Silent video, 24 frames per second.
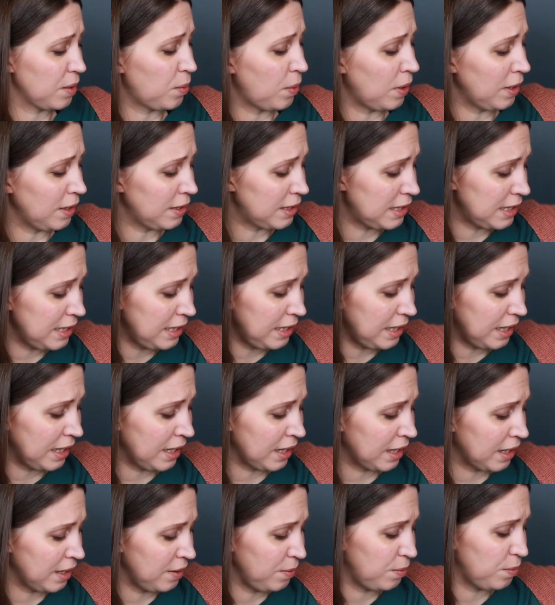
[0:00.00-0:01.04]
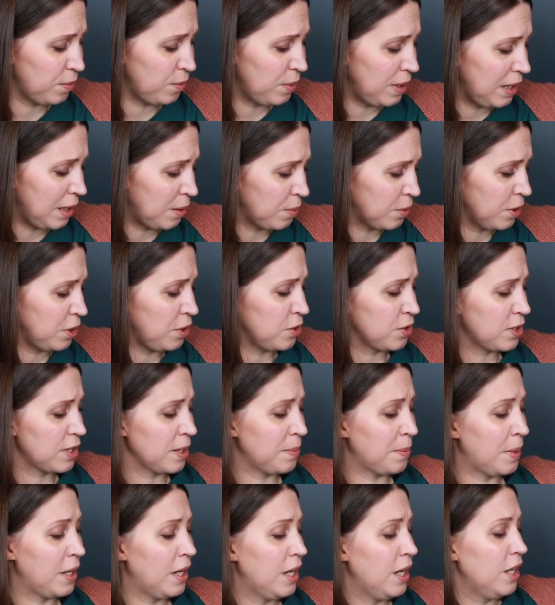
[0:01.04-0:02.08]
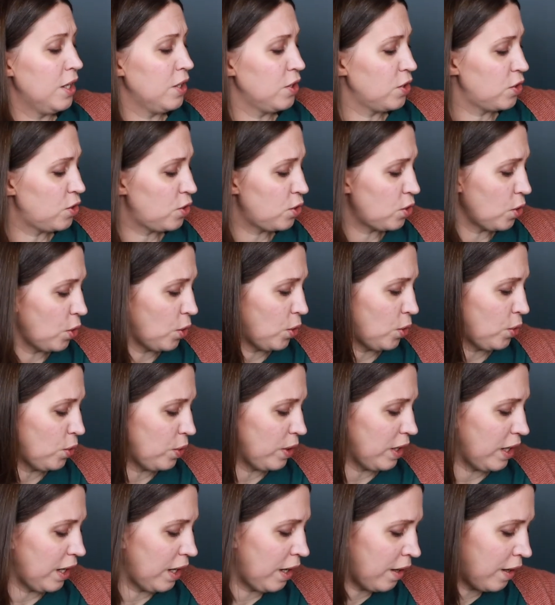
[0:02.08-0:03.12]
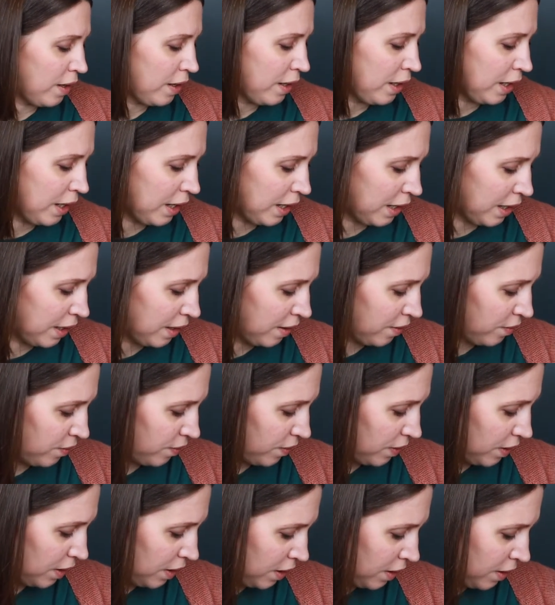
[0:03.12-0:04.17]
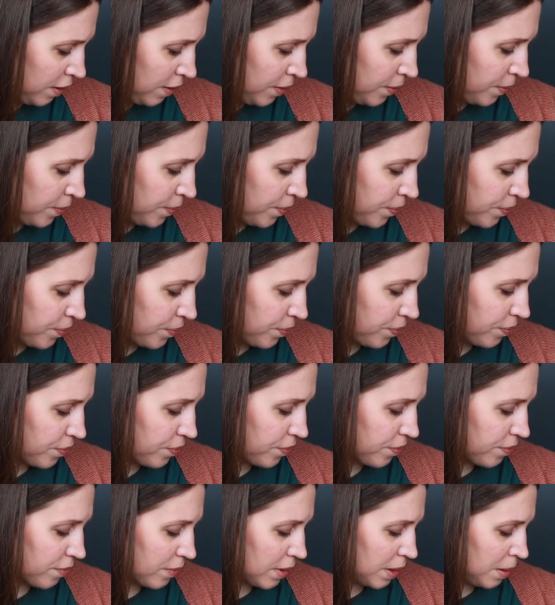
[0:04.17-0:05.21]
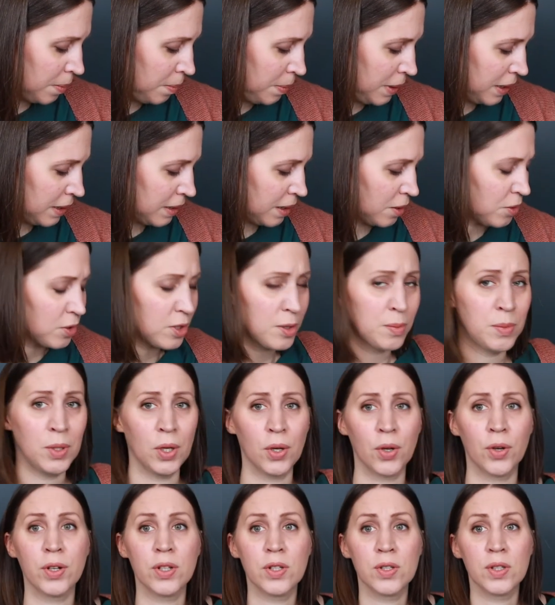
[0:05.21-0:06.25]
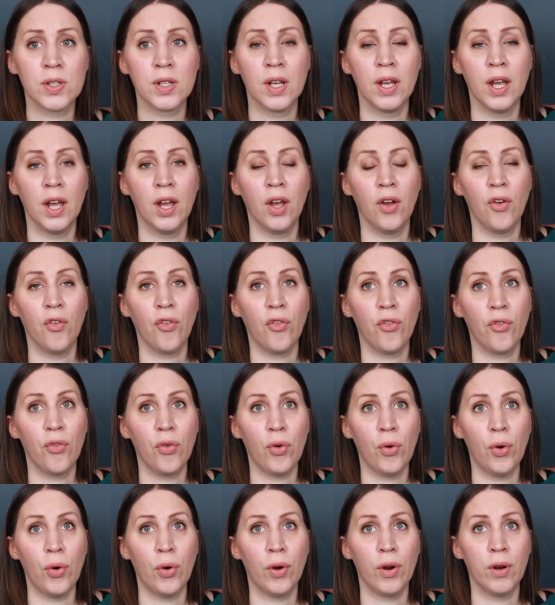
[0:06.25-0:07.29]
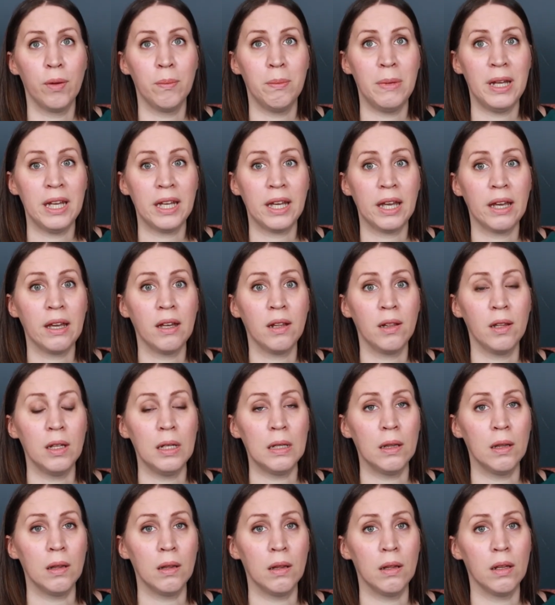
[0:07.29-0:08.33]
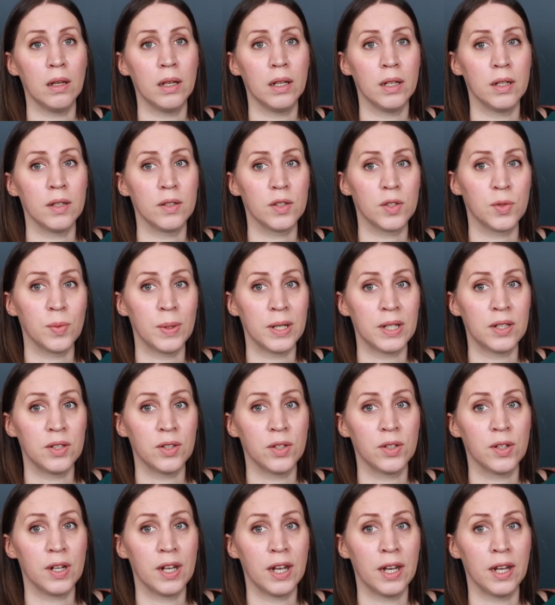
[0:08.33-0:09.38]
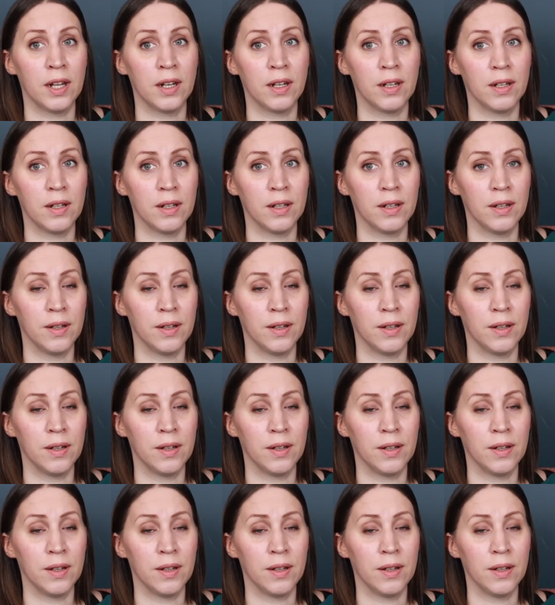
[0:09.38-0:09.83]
quality and I really want to use them. So I have I picked out some yarns for making a little sweater and